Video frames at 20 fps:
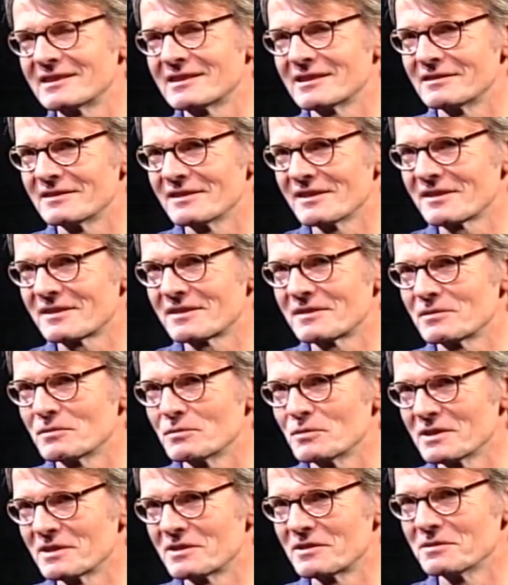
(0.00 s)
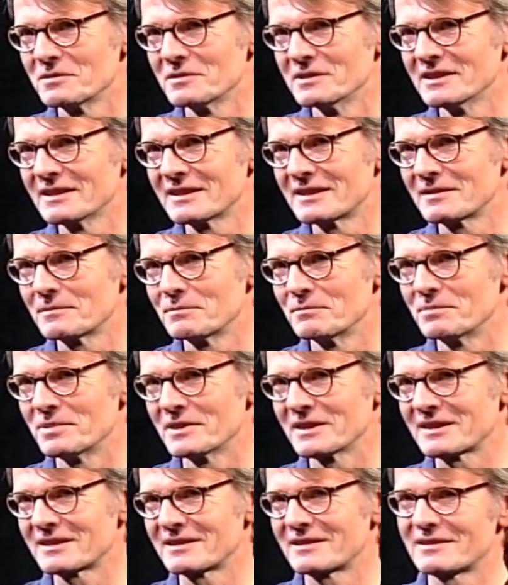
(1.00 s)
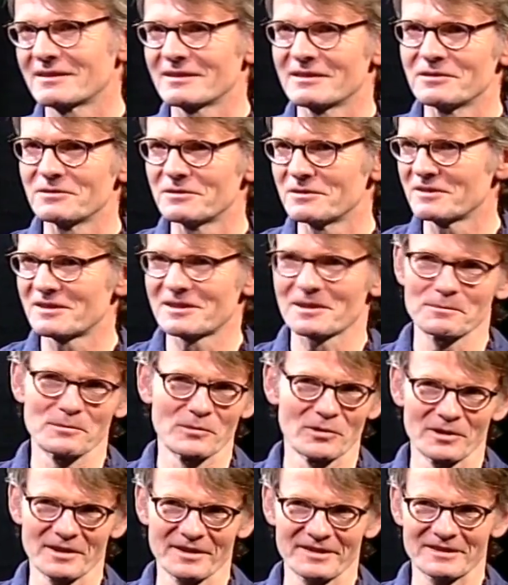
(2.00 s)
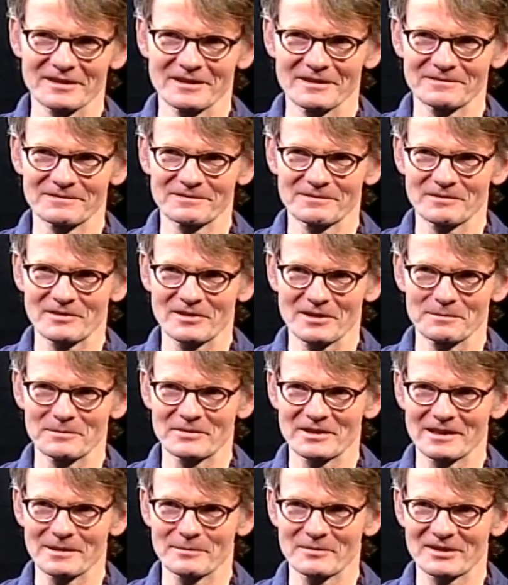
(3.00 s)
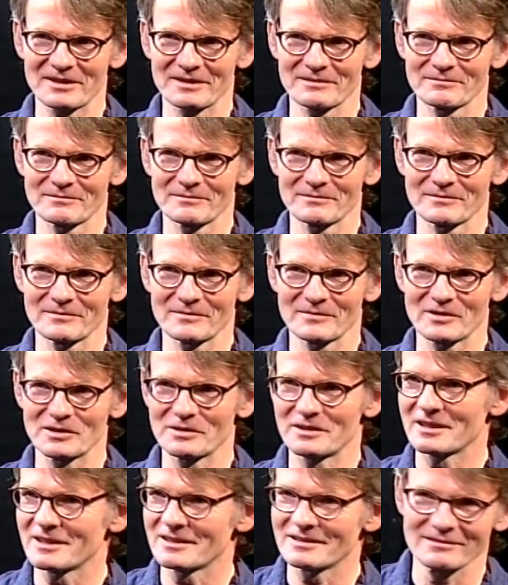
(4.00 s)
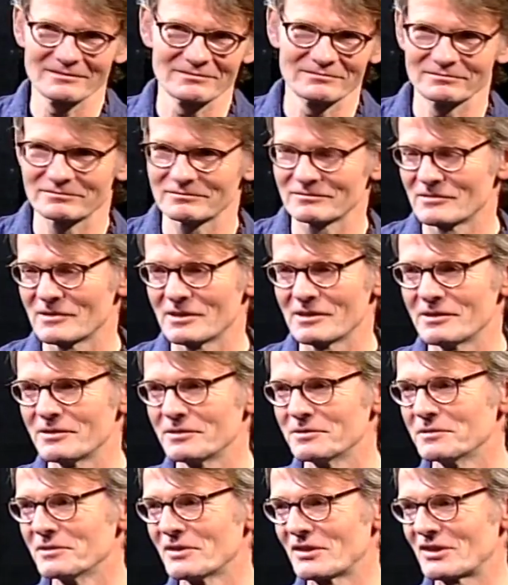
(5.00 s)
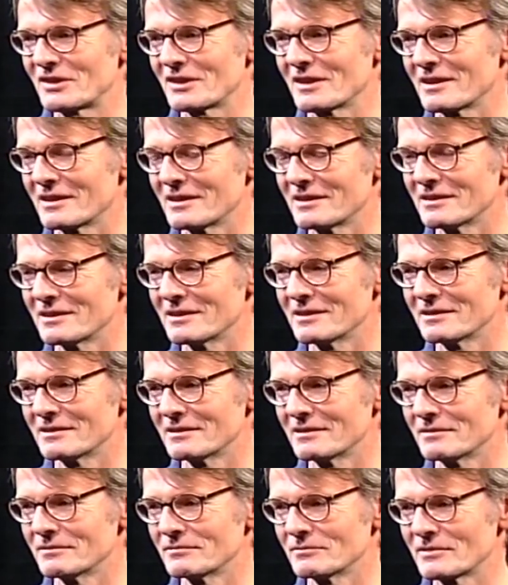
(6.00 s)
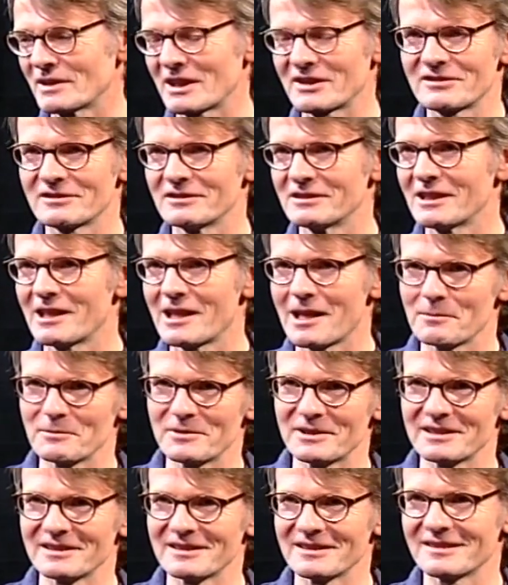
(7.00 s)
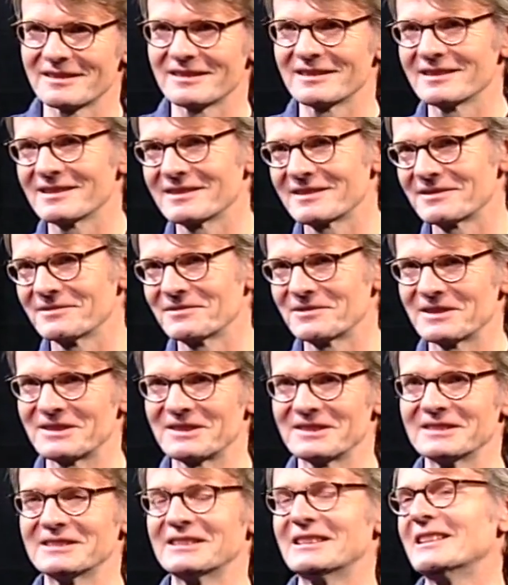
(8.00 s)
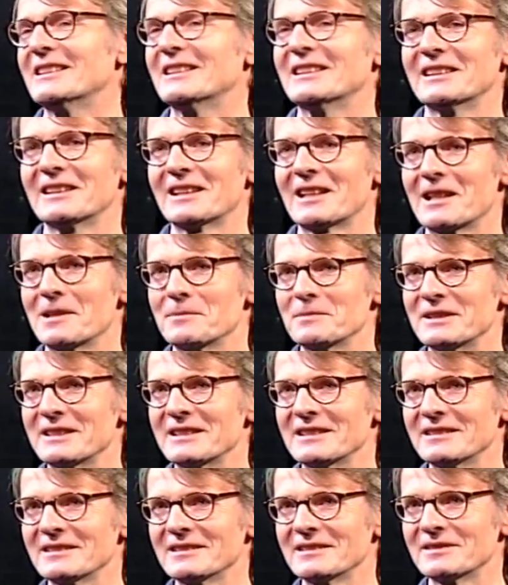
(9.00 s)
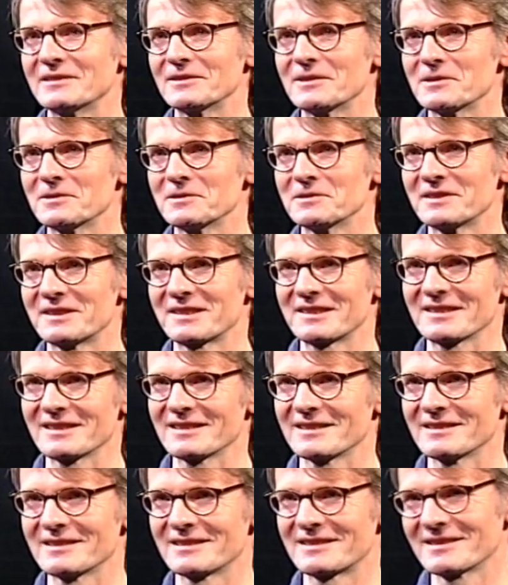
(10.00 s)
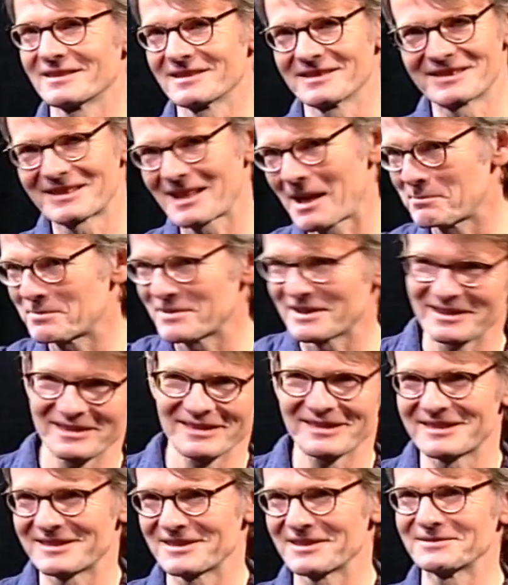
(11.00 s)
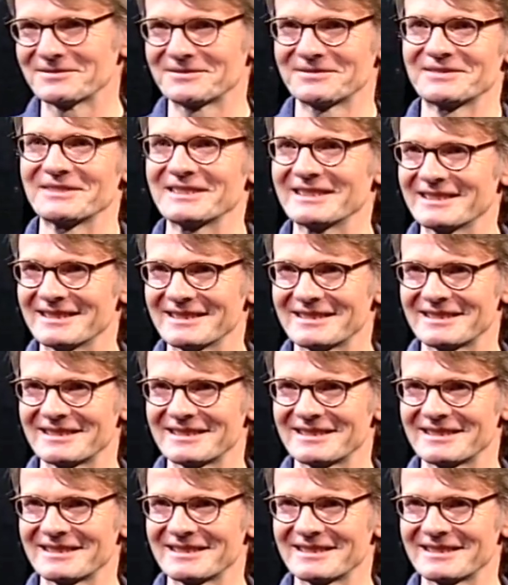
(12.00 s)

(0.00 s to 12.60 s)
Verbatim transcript: guitarist would do it, but uh, you do some more stuff sometimes. You can use uh, natural harmonies and artificial harmony notes and uh, tapping stuff.